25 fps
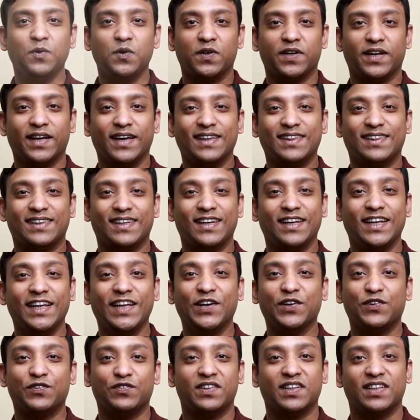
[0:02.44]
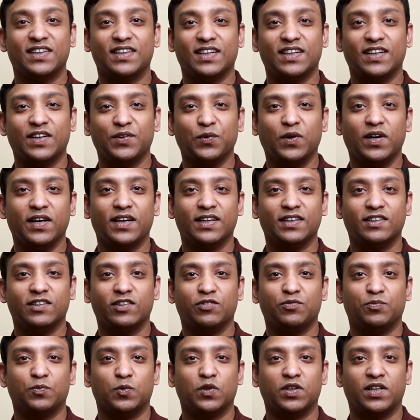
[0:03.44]
to day 3 of the 31 Days
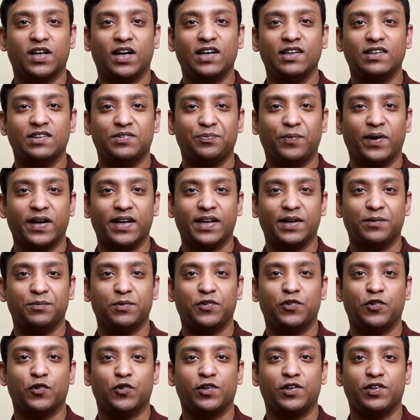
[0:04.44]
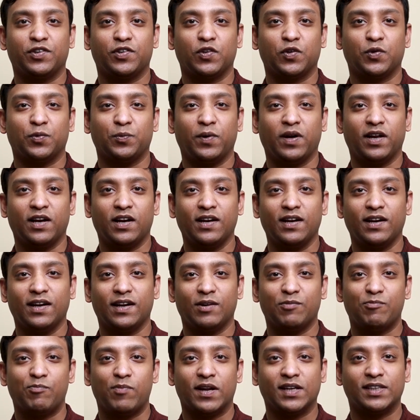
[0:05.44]
of Mudras. My name is Sujit Sukumaran
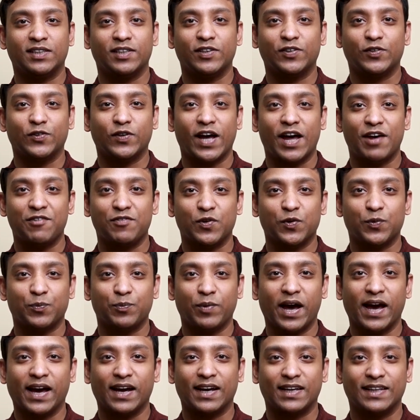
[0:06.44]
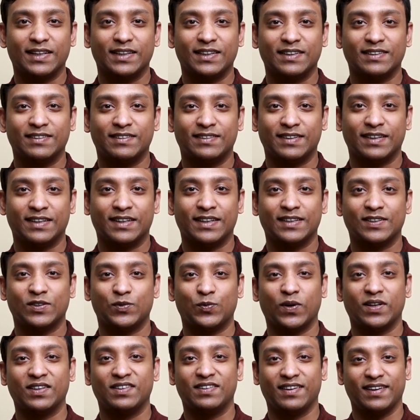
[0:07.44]
and pleasure to have you back in this series
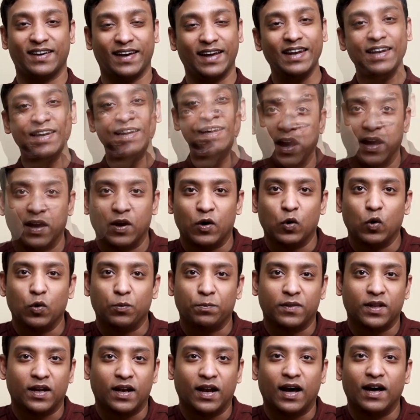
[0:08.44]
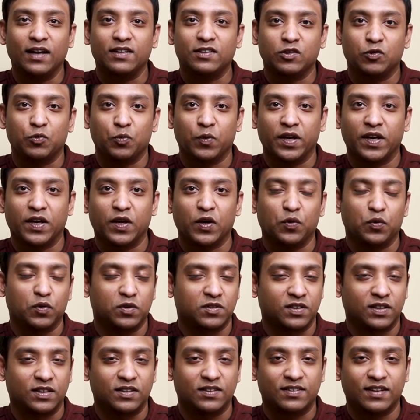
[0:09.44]
once again. I hope the last video
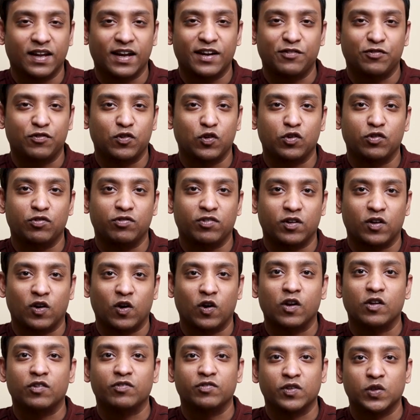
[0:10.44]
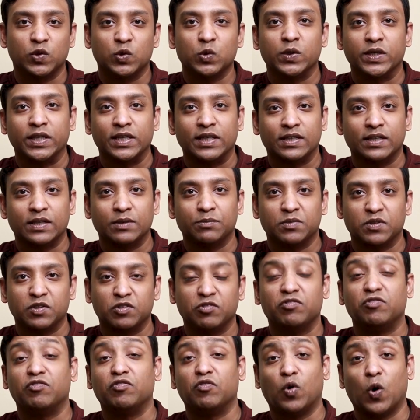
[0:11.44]
was insightful for all of you in terms
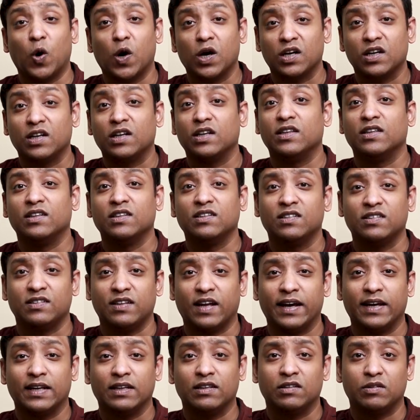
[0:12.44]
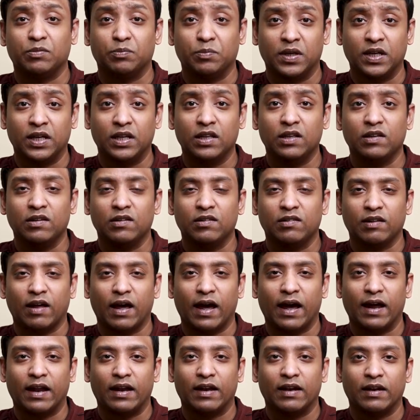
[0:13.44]
of what this science means
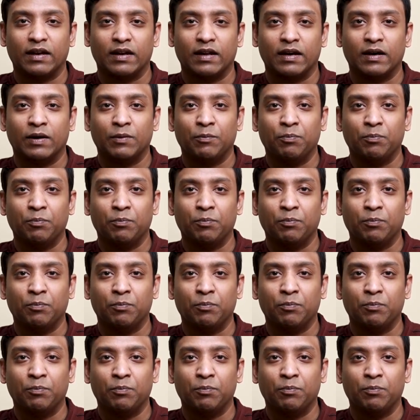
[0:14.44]
and